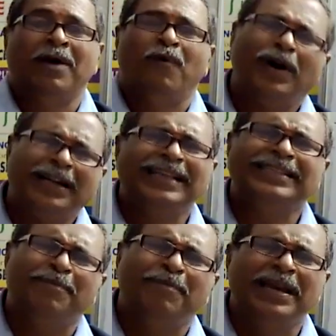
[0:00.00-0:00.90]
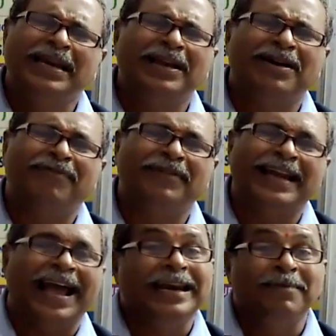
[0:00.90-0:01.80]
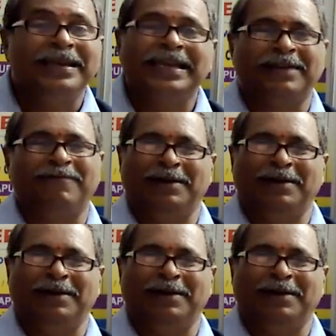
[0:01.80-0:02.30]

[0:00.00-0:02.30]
What is the meaning of dynamic?